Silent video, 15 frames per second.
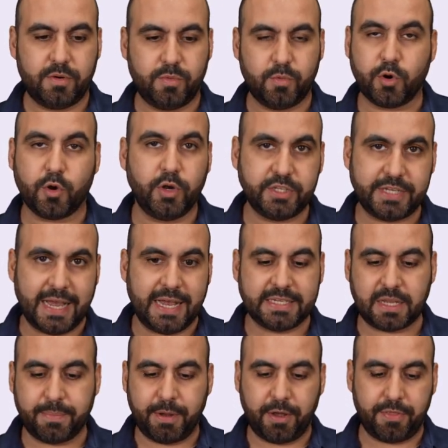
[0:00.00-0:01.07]
We're going to
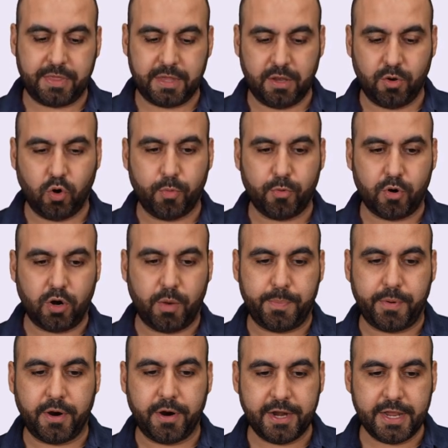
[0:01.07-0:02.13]
ask about the overall
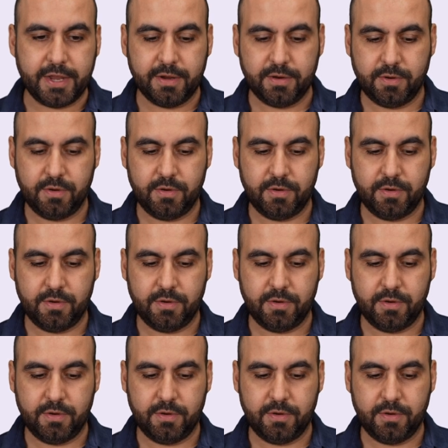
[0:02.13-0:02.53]
party